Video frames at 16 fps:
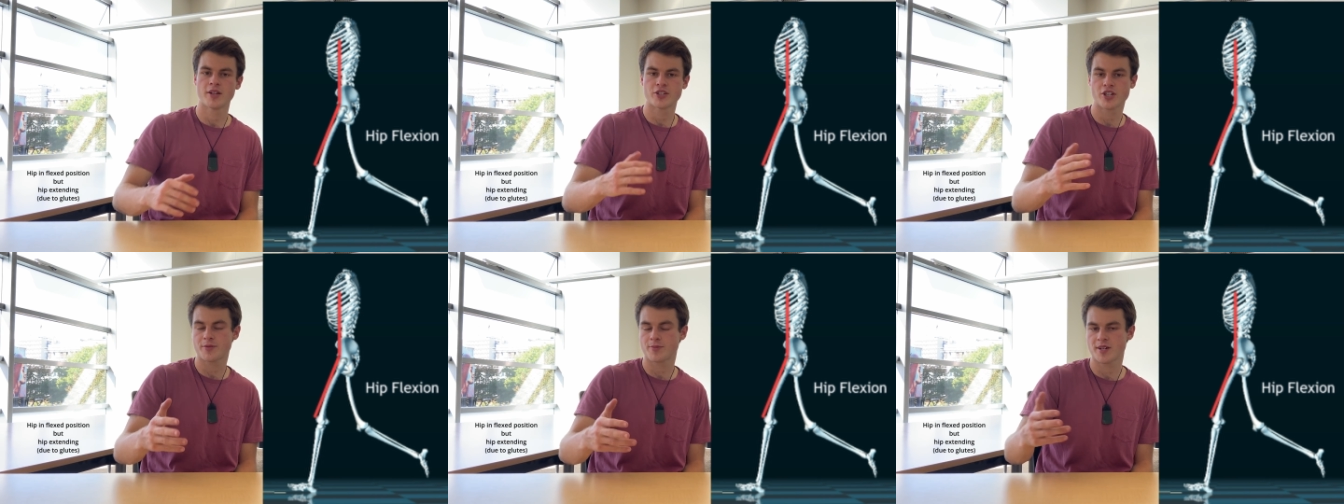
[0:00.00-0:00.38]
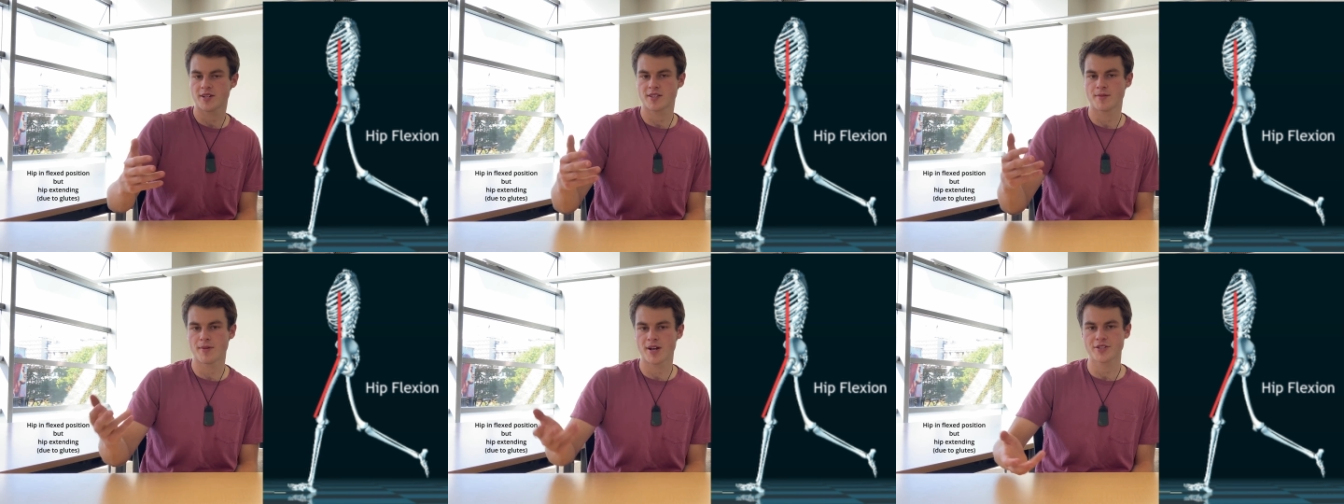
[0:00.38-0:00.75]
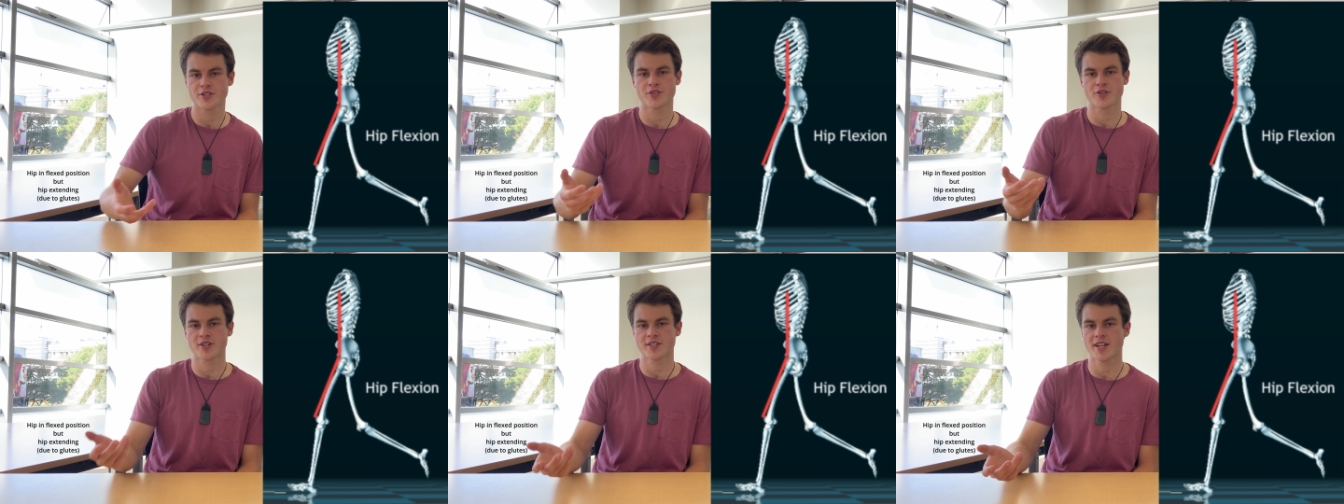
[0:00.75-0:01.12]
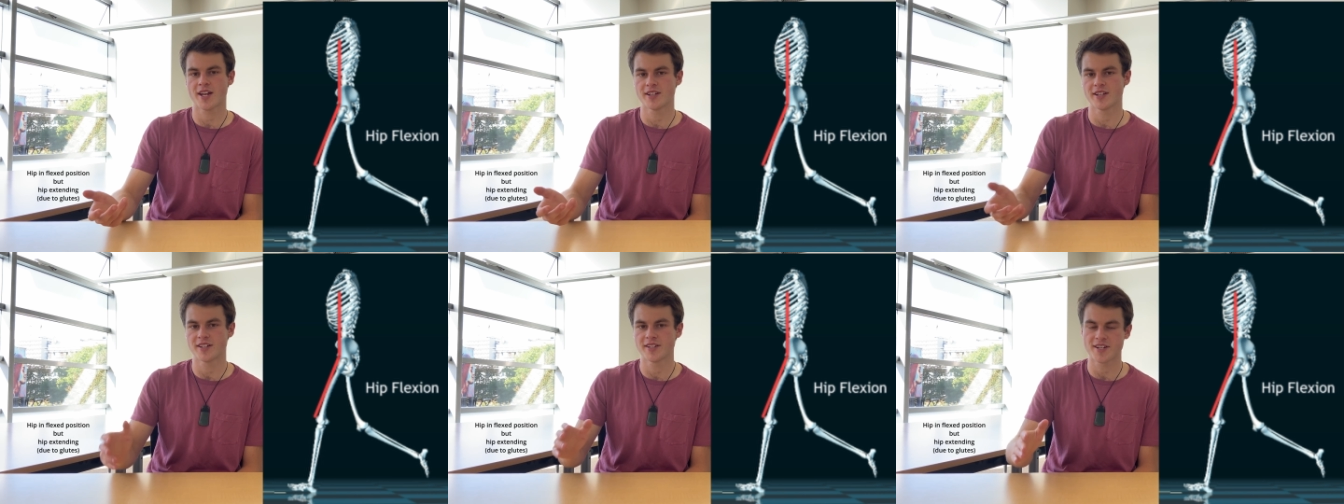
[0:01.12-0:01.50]
Just because the muscles are
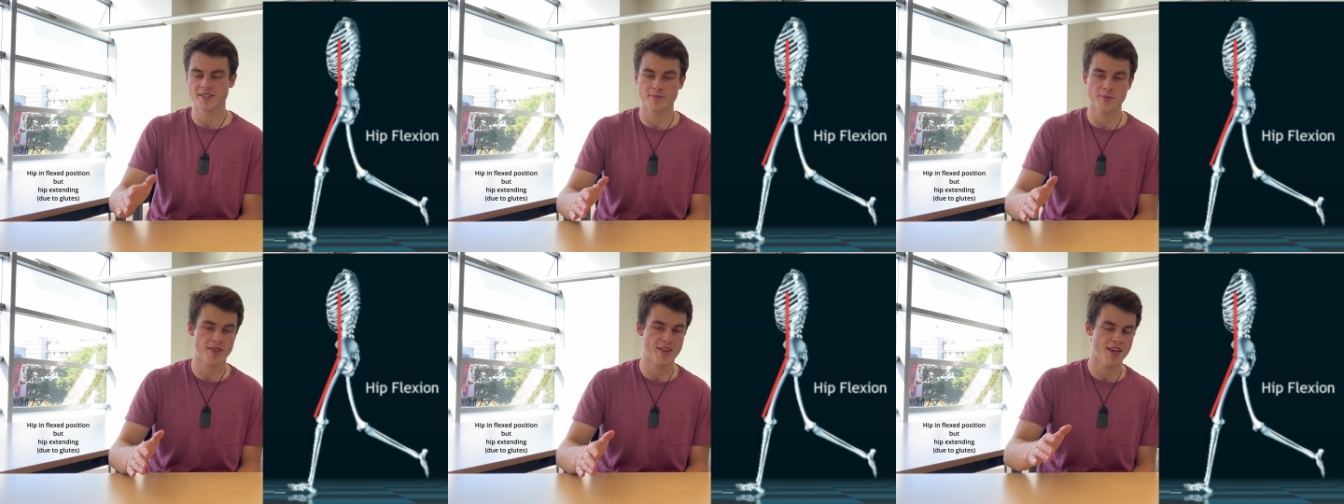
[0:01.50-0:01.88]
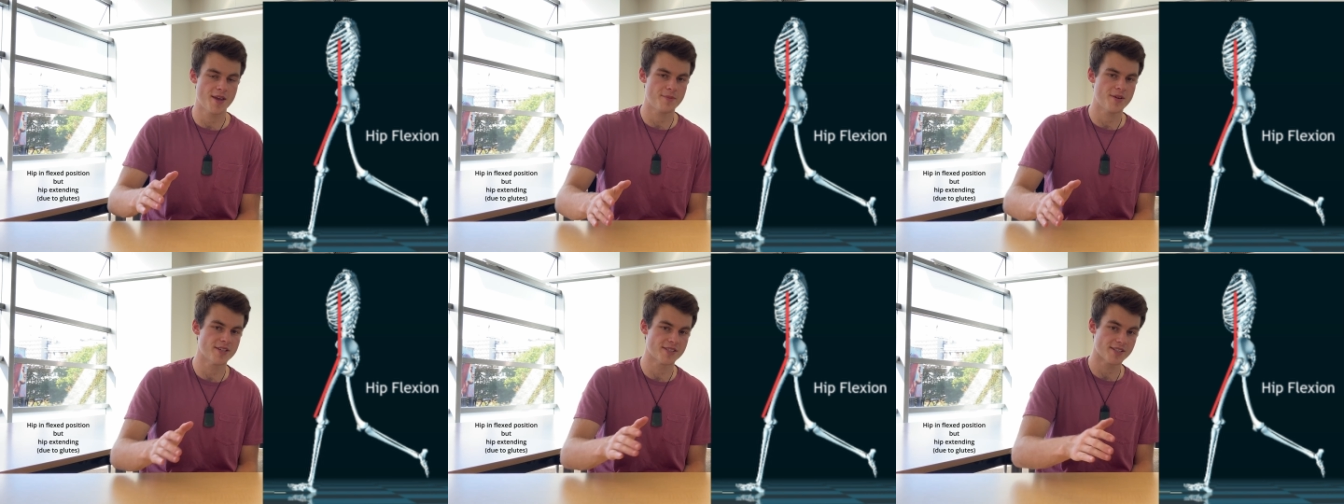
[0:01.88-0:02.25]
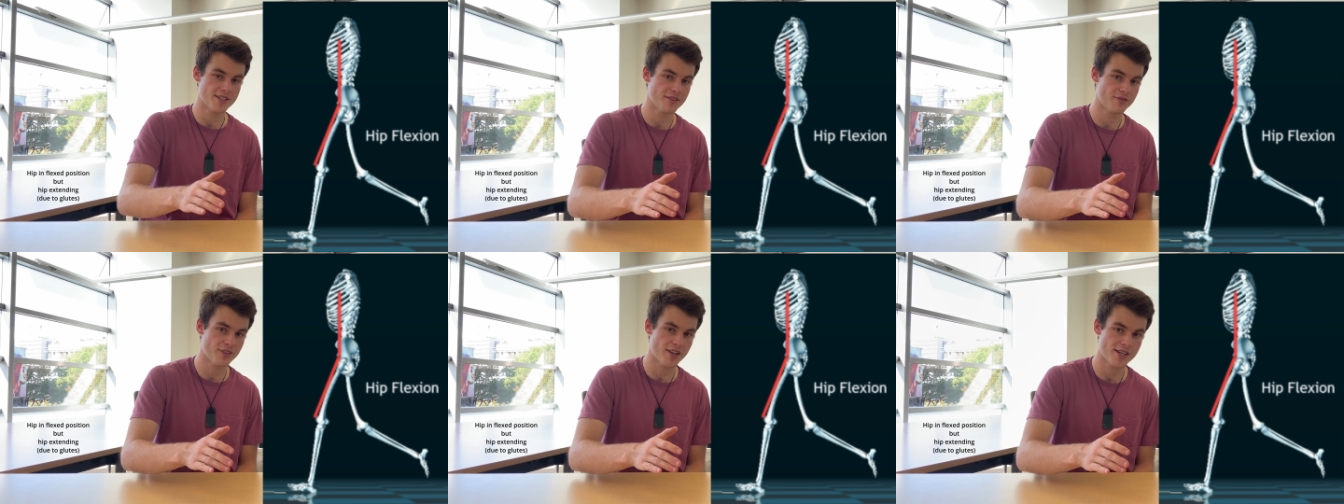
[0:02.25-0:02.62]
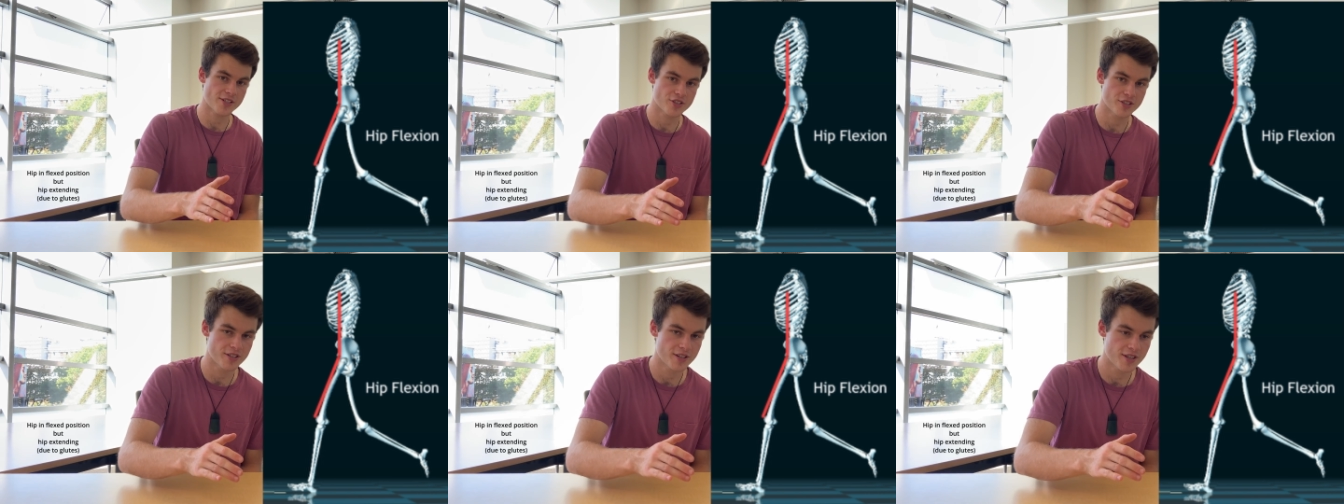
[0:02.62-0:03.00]
extending doesn't mean the hip isn't in flexion.